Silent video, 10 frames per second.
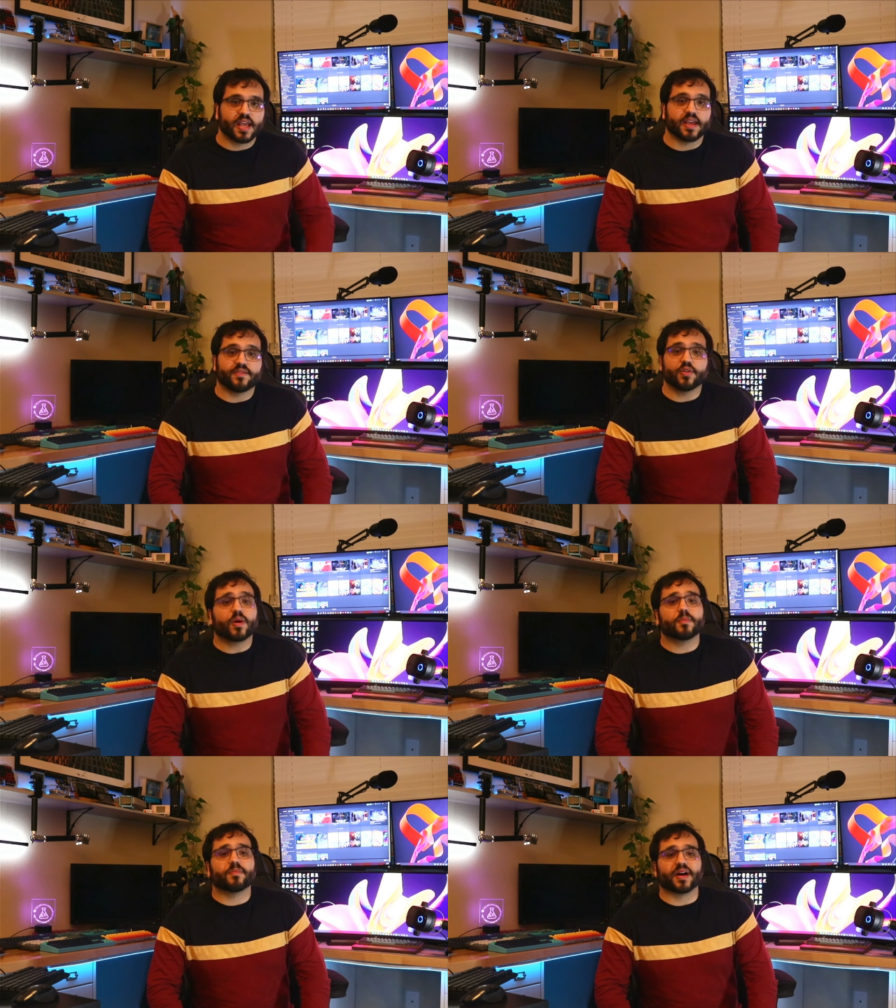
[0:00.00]
If you
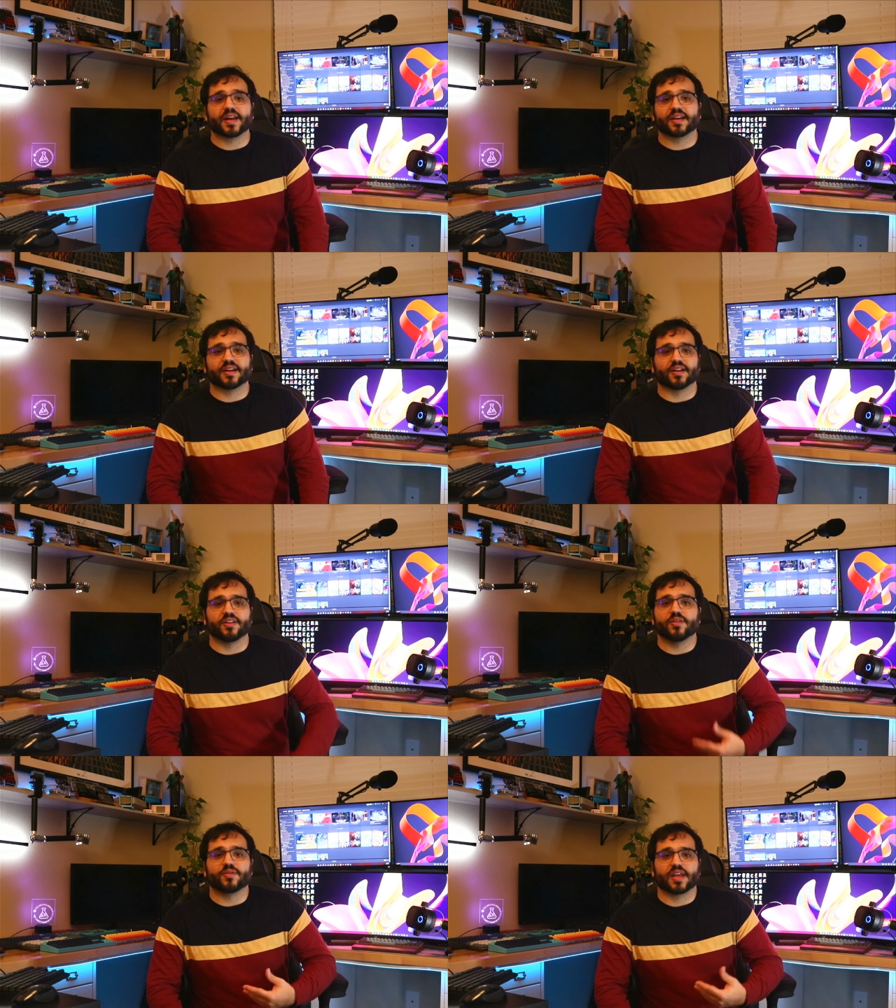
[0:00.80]
are buying a
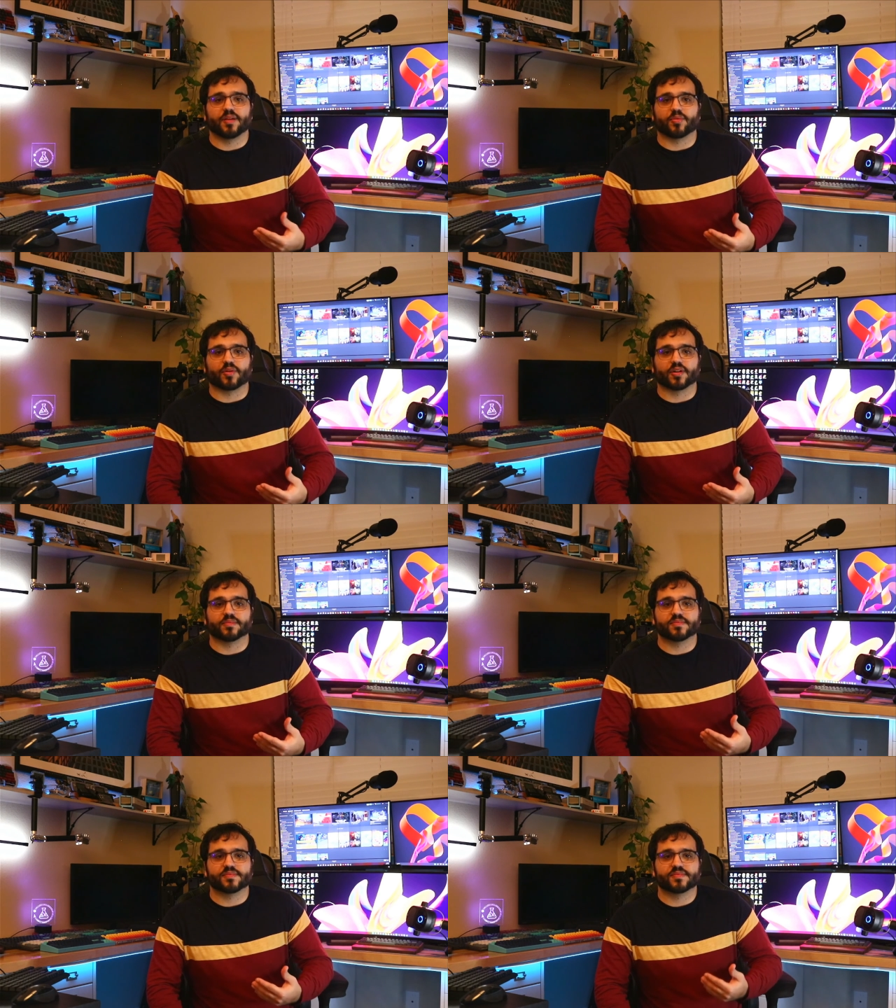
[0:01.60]
new keyboard,
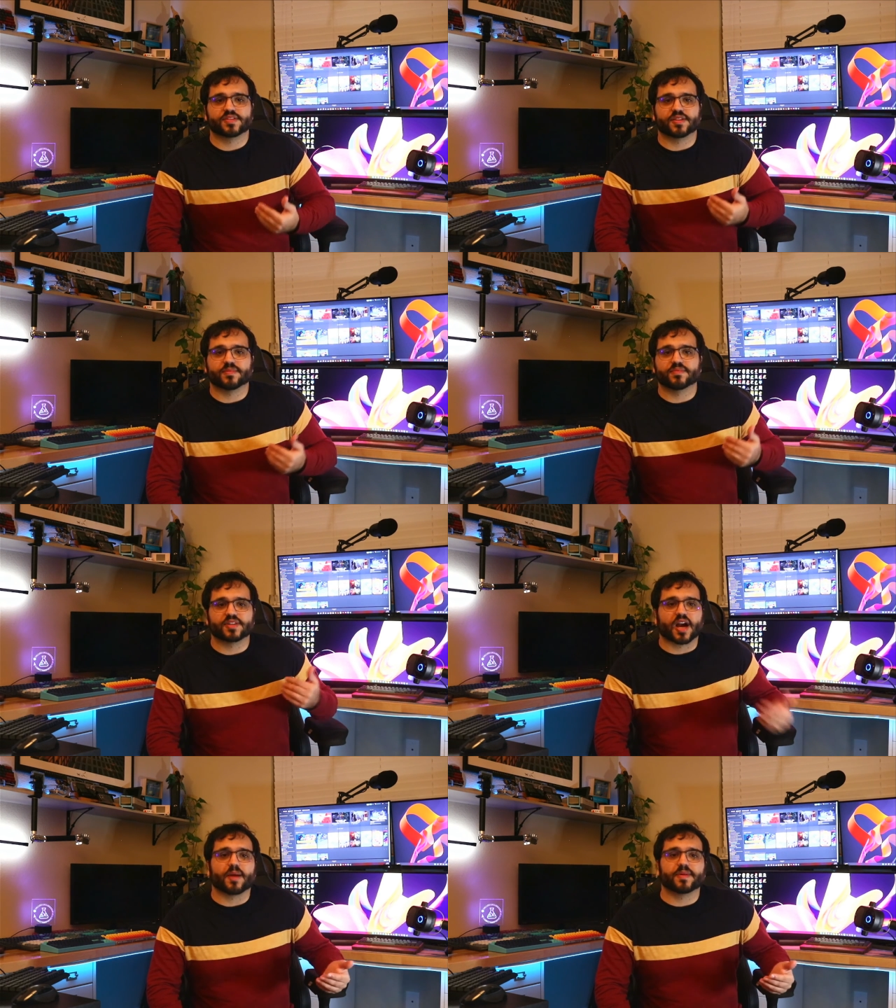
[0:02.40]
some
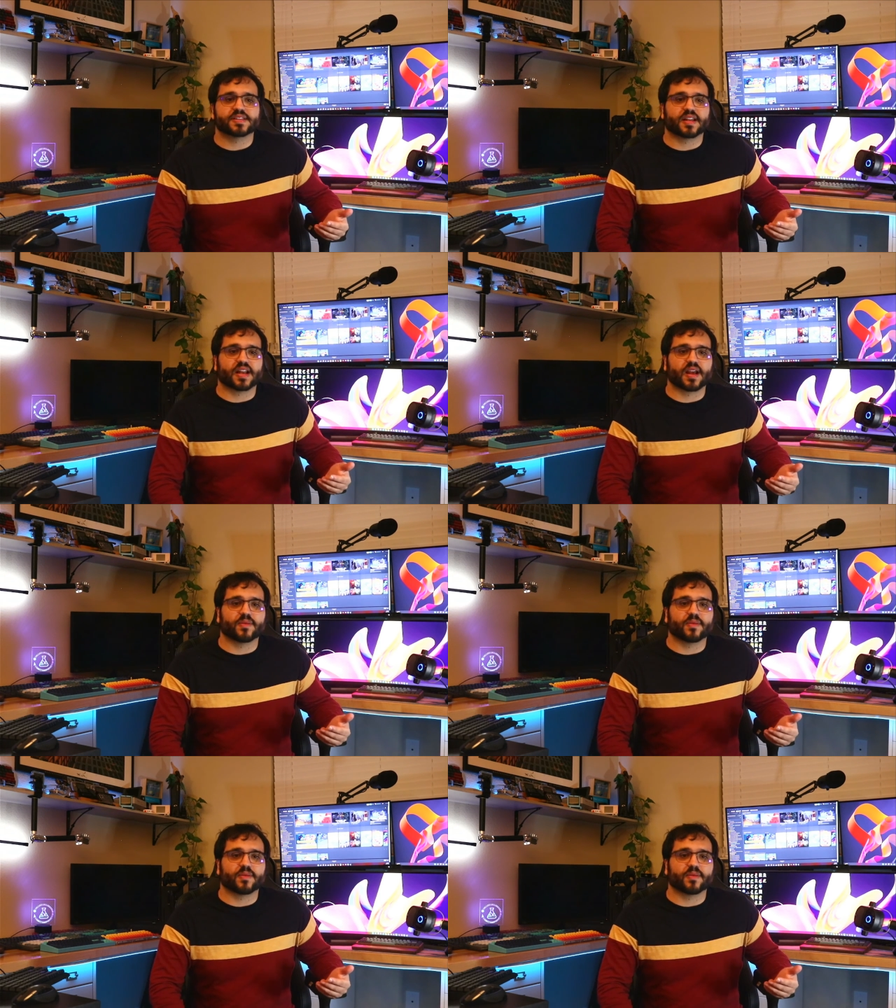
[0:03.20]
topics that I